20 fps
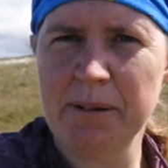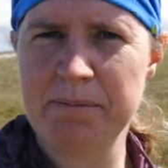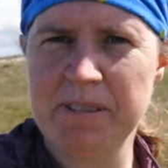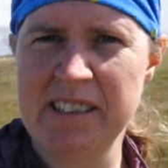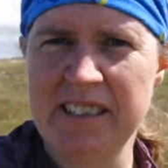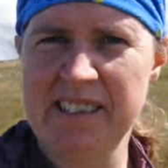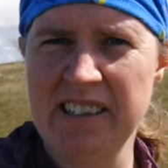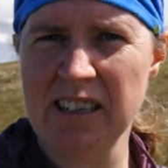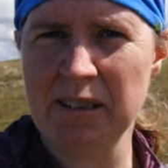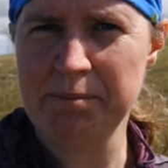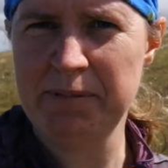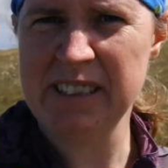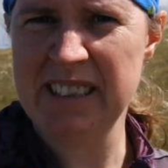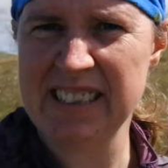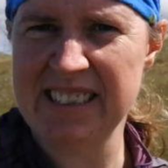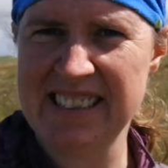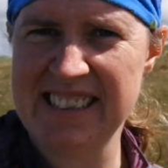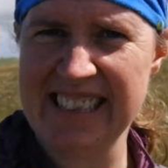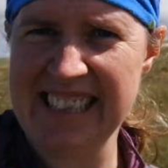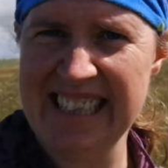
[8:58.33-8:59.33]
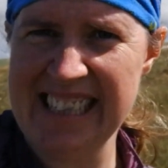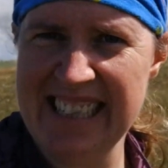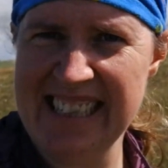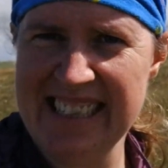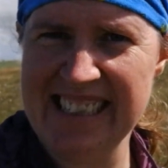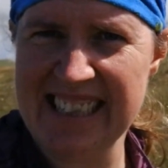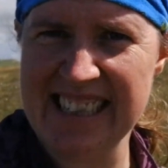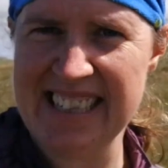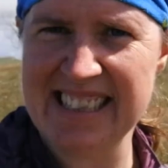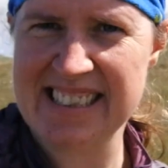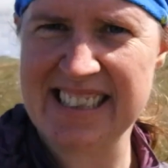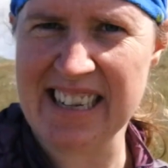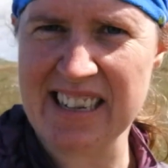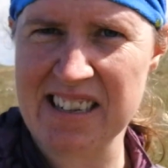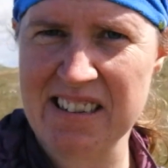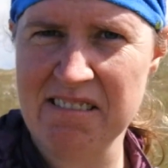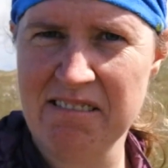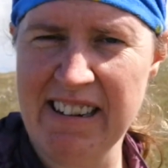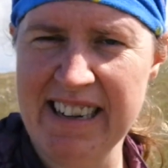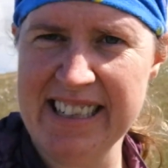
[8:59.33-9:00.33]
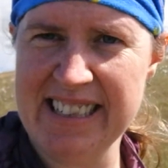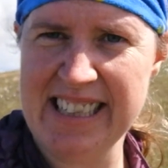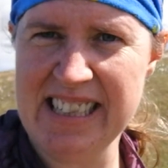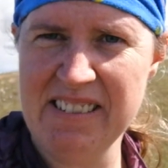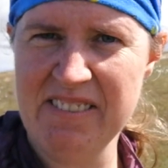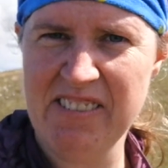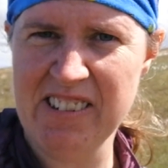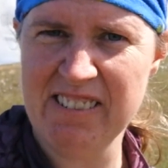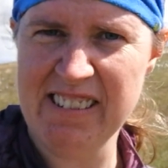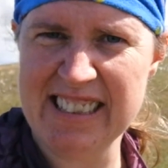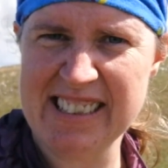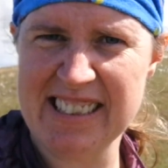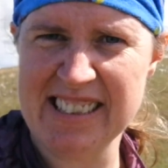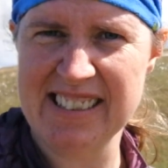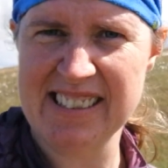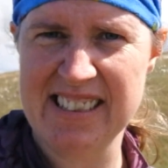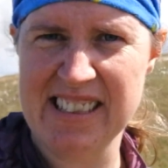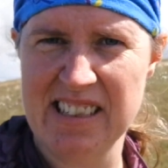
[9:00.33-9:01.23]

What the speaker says: to the top you can see there's quite an inflorescence